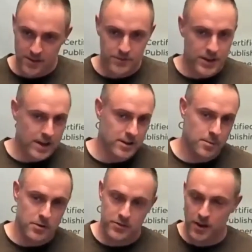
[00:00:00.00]
you've tagged up
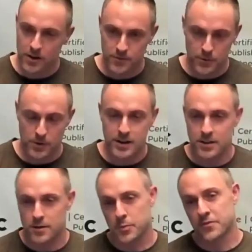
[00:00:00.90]
yourself or any
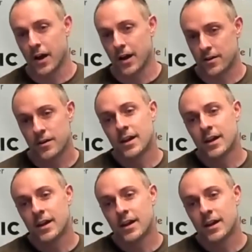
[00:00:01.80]
other provider,